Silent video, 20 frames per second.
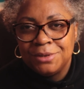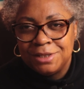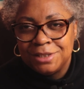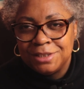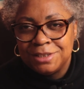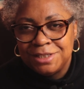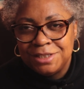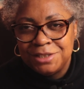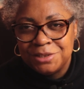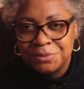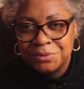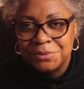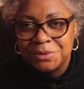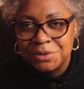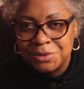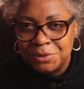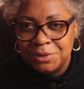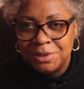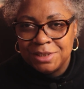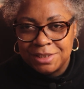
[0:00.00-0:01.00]
the teacher
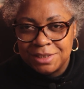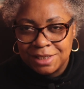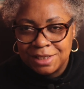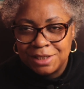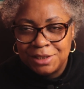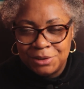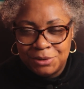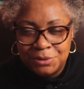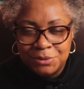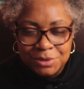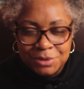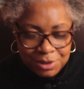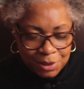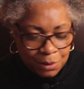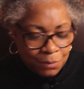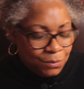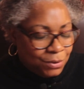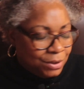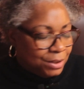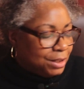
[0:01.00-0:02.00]
was going to kill
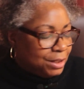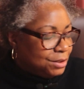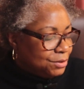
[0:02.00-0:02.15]
someone.